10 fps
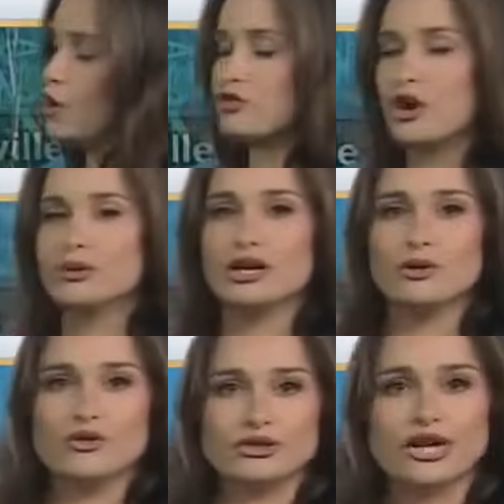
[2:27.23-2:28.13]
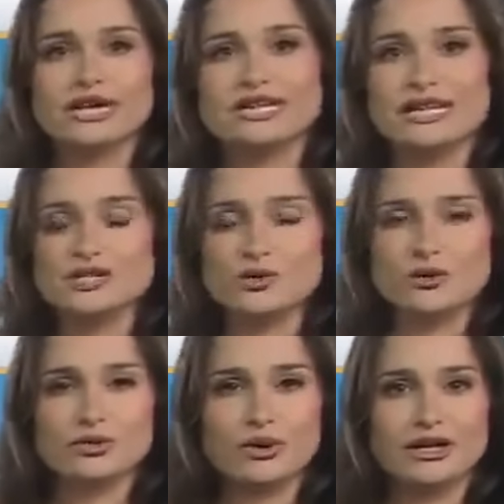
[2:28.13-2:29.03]
Overall, we go overnight, and that
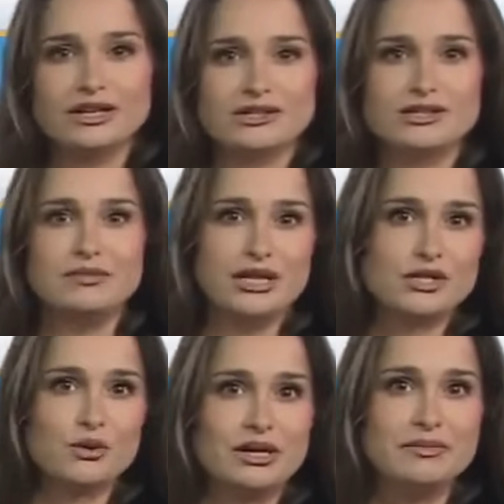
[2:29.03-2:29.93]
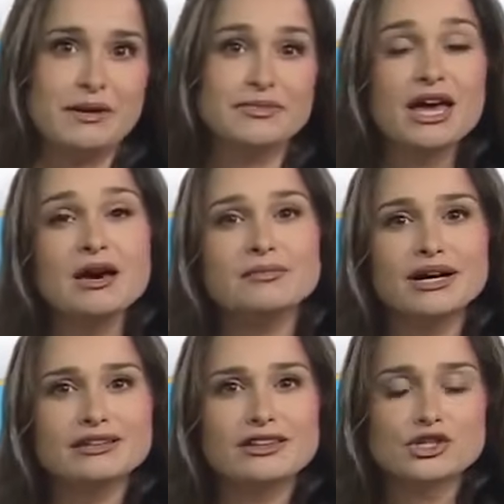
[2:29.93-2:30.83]
storm threat does diminish quite a bit.
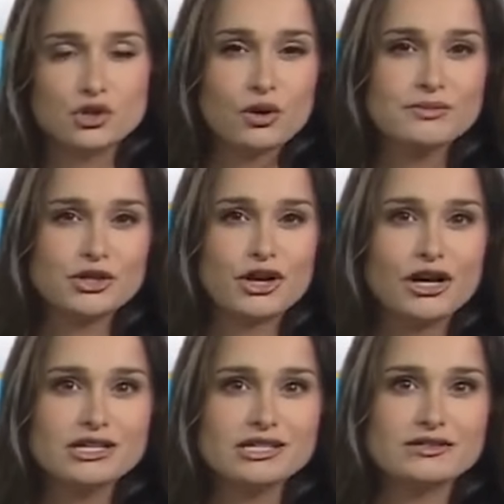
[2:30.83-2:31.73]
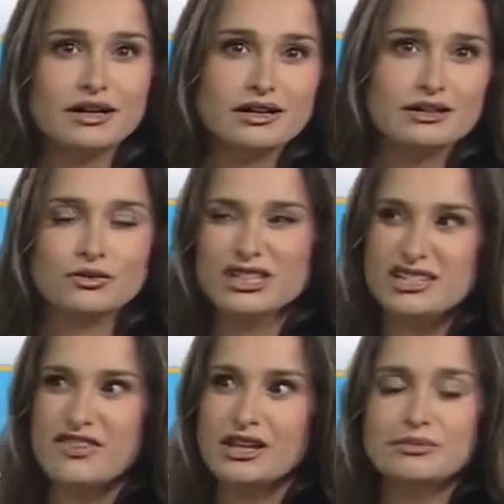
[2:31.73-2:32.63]
But the storms are caused uh, really
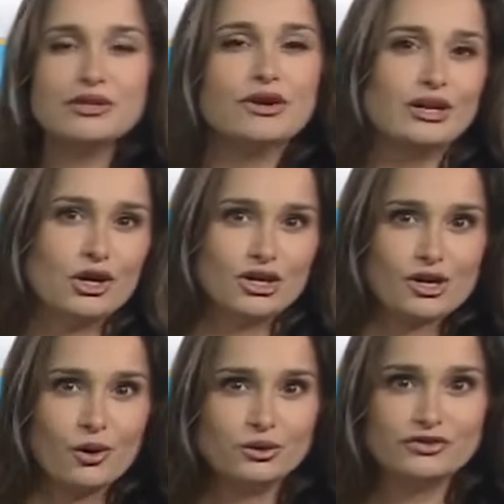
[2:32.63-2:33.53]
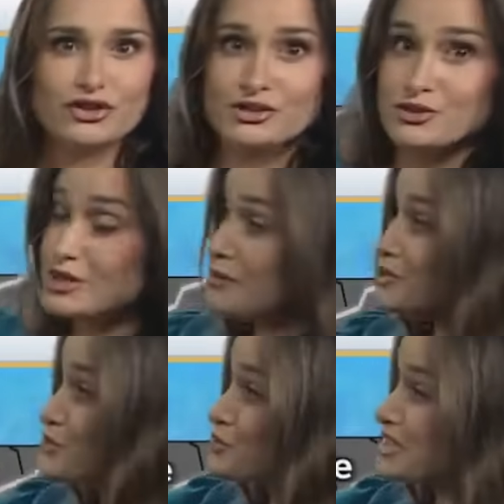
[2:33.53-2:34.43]
really developing right along a cold front. So
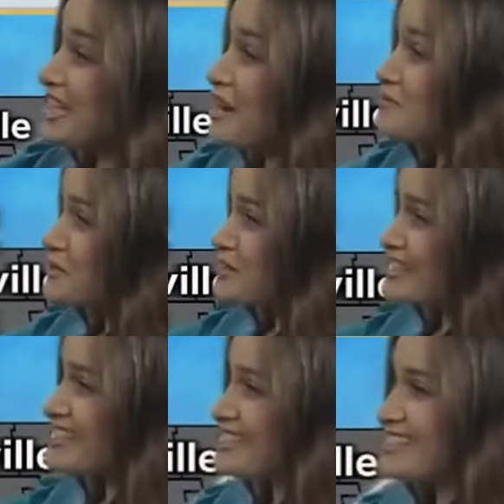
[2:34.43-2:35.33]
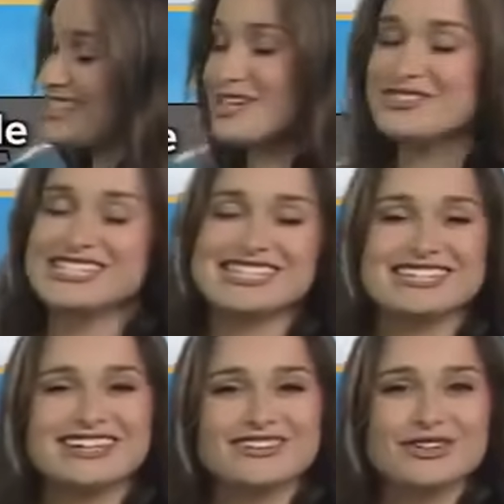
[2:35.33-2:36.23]
temperatures in the upper 60s, love to see
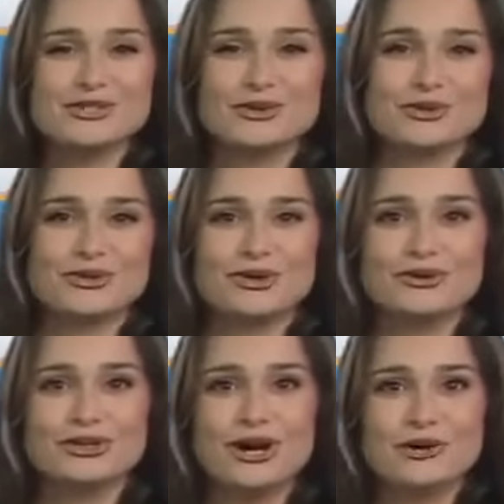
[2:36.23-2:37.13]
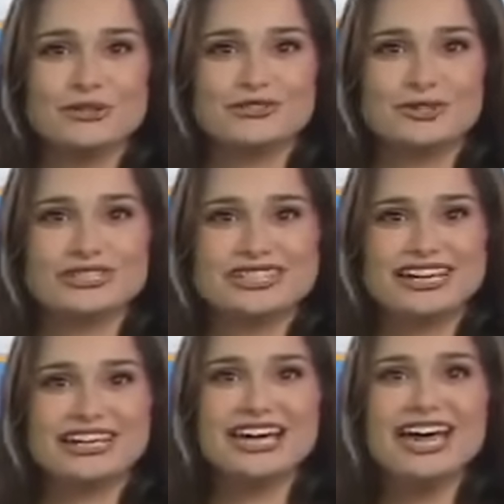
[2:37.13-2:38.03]
that across northern Oklahoma for
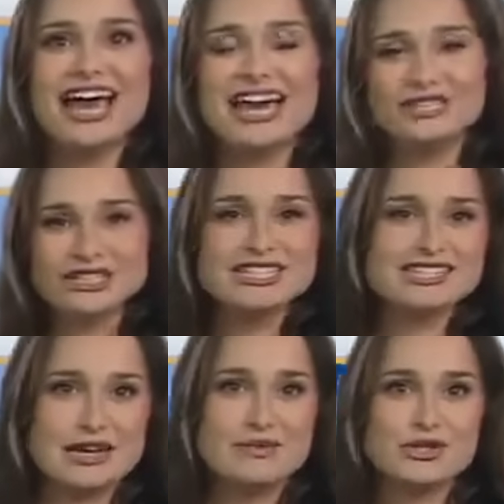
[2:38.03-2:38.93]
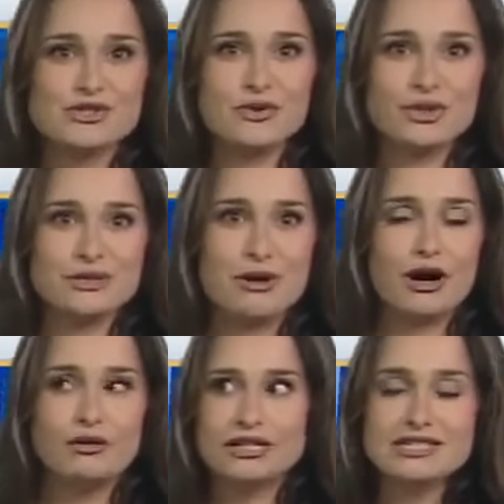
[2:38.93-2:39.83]
tonight. And look at these temperatures for
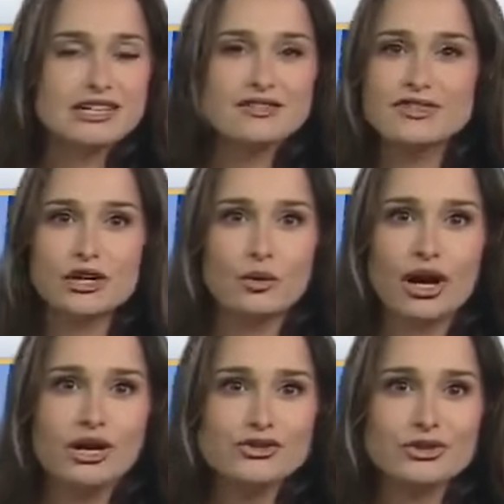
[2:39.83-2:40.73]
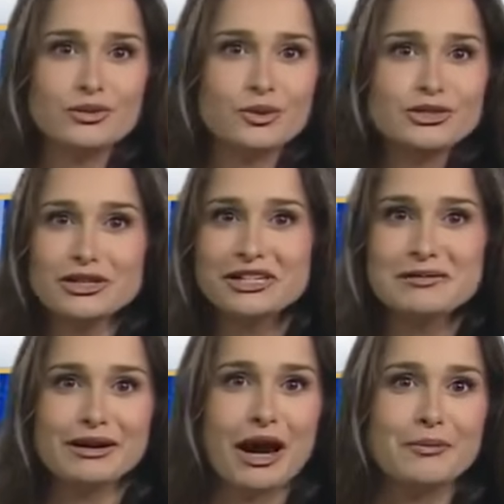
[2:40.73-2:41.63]
tomorrow. Instead of near 100, we're
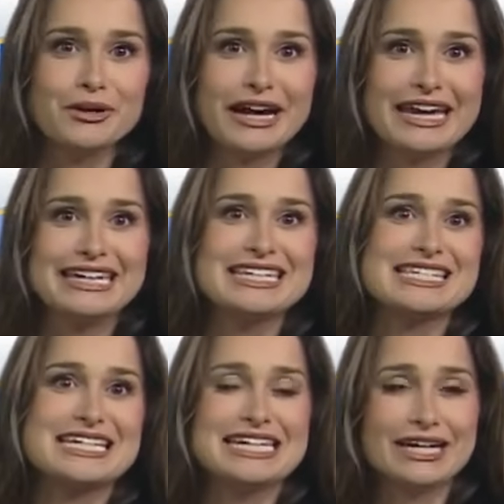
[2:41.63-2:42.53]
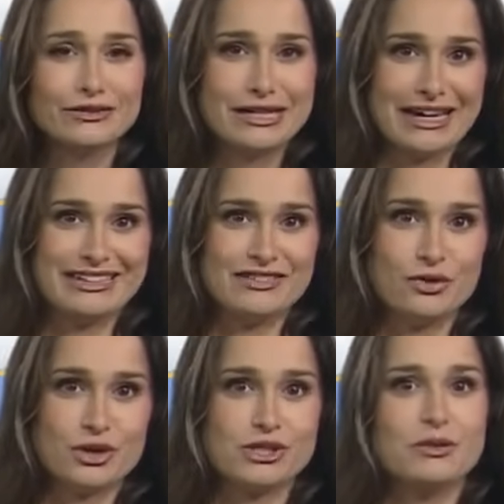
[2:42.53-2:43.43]
talking about upper 80s, near 90
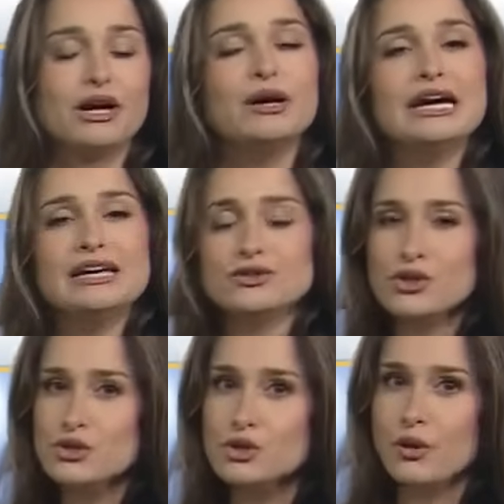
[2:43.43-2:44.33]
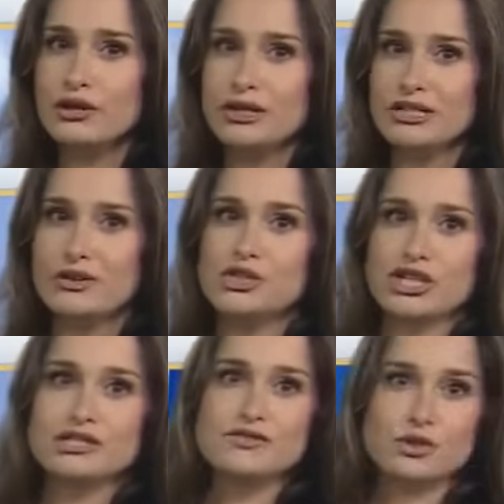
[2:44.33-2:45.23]
for tomorrow. There's also going to be a low
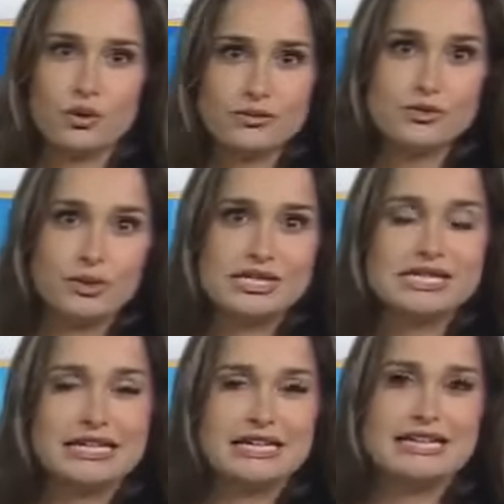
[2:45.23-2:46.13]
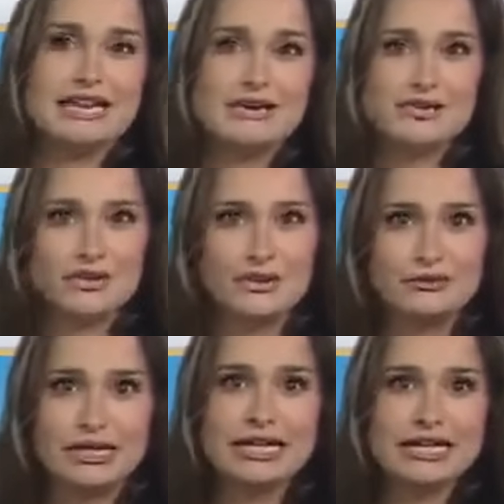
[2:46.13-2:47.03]
chance of storms once again in the
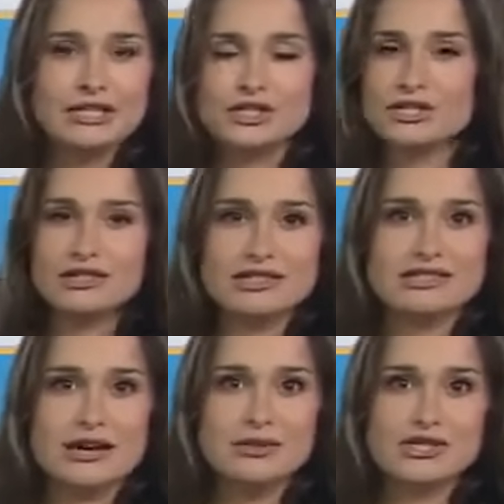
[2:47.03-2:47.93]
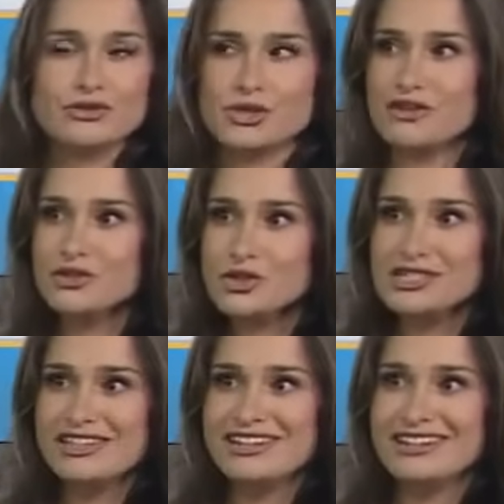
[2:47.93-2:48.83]
afternoon, but just look at these temperatures. After
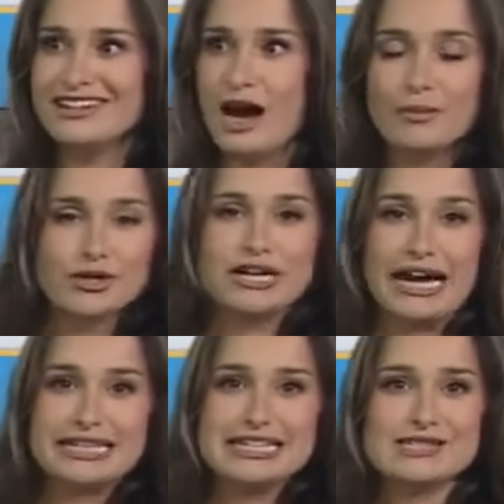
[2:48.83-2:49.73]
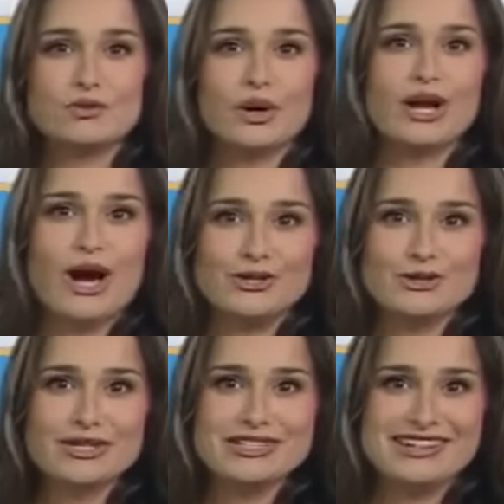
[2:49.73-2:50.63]
seeing upper 90s and
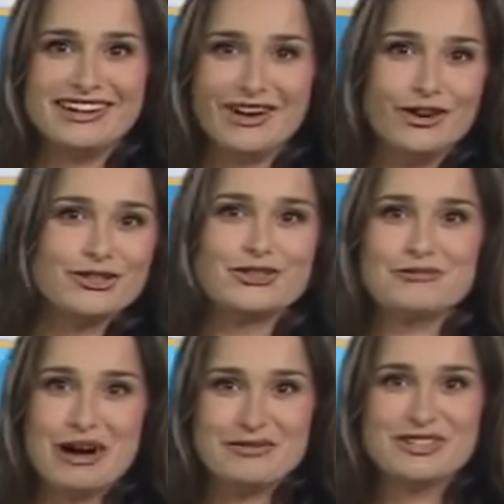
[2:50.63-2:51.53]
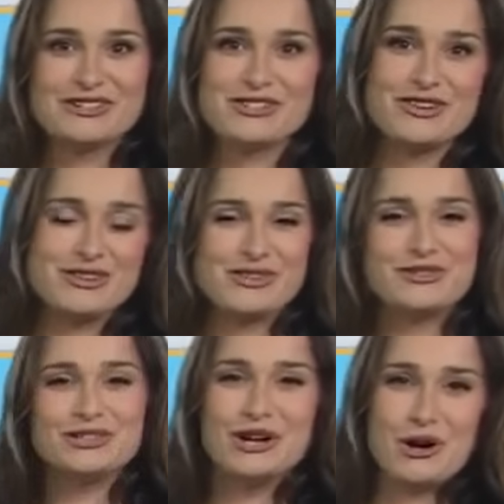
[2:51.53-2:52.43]
100s on all the thermometers across
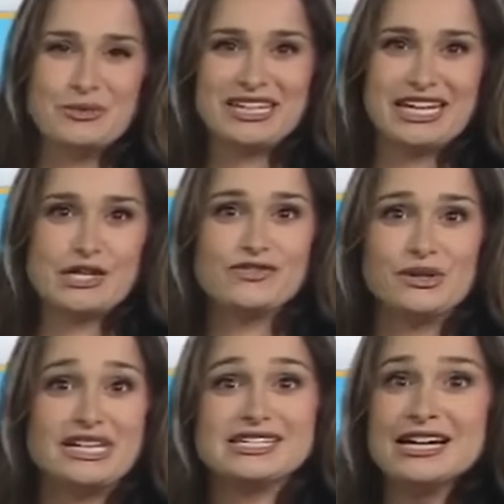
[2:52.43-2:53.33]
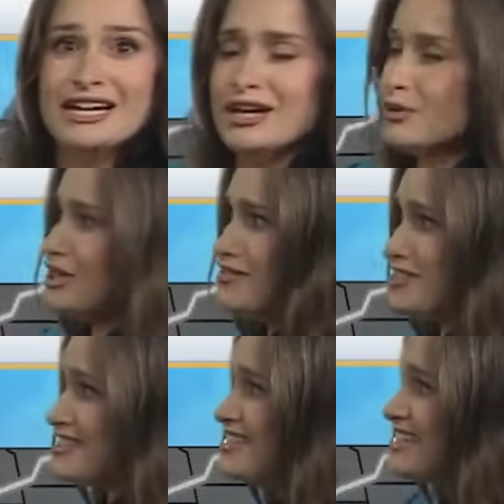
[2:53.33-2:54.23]
Oklahoma the last few days, we love
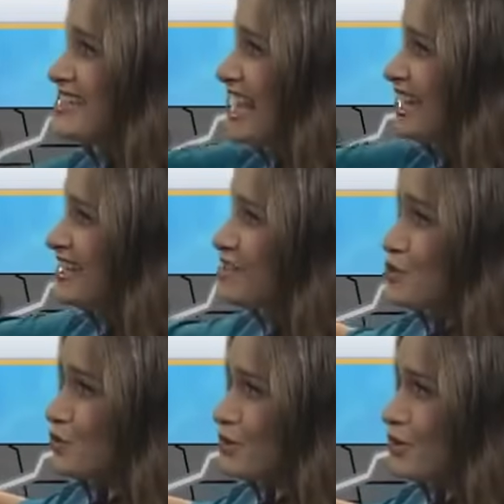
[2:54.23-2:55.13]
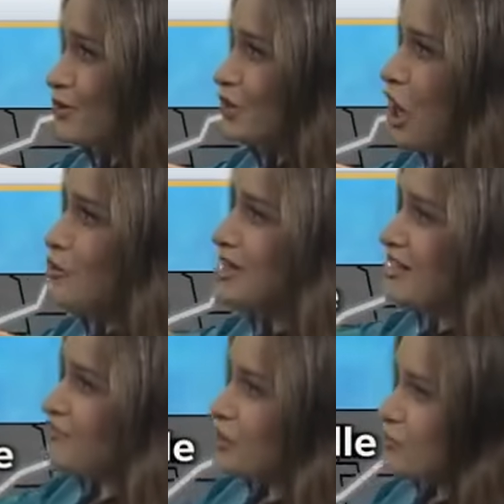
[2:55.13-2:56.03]
to see this. 80s northern Oklahoma,
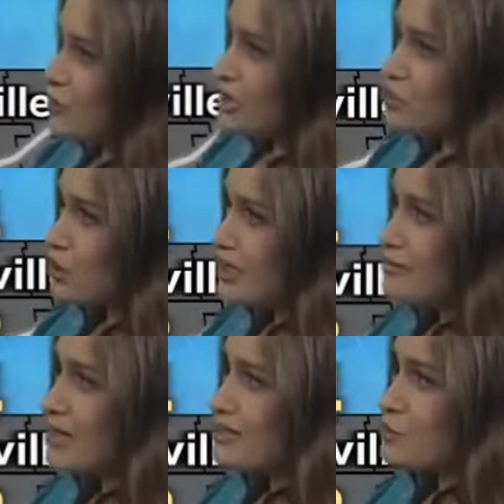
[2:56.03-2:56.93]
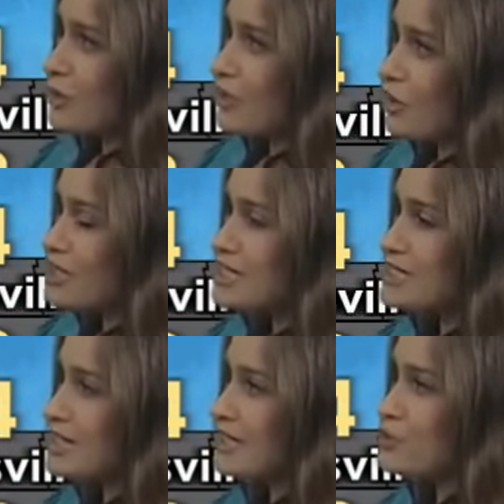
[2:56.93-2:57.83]
that front really trying to make its way across the
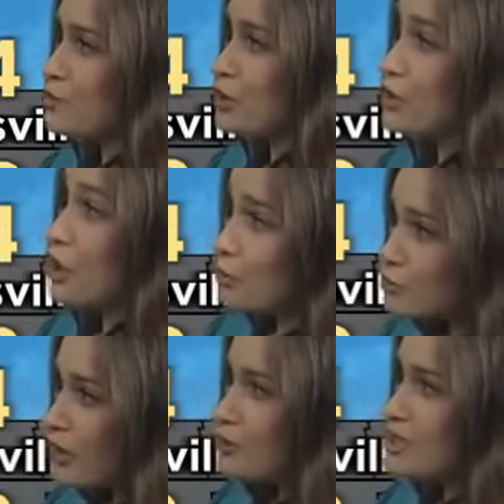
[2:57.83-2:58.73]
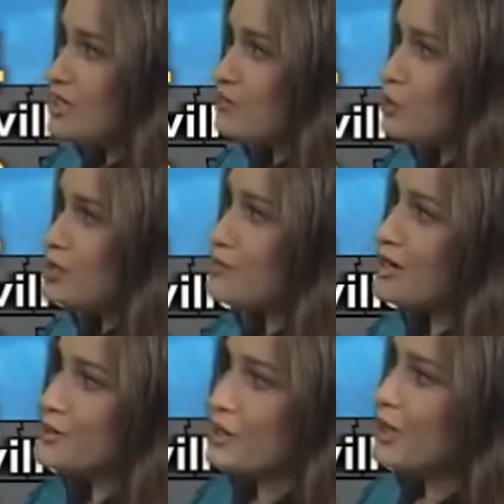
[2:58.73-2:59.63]
state as we go throughout the day for
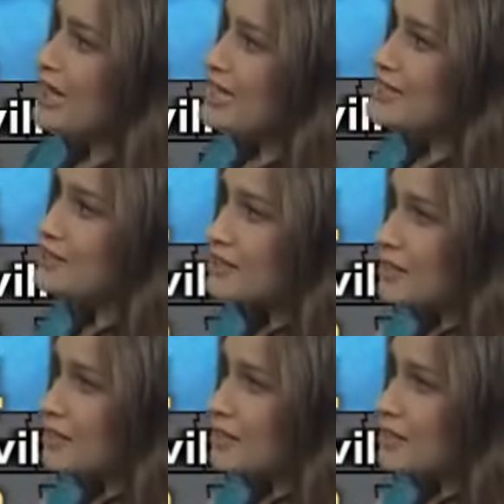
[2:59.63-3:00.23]
tomorrow. So still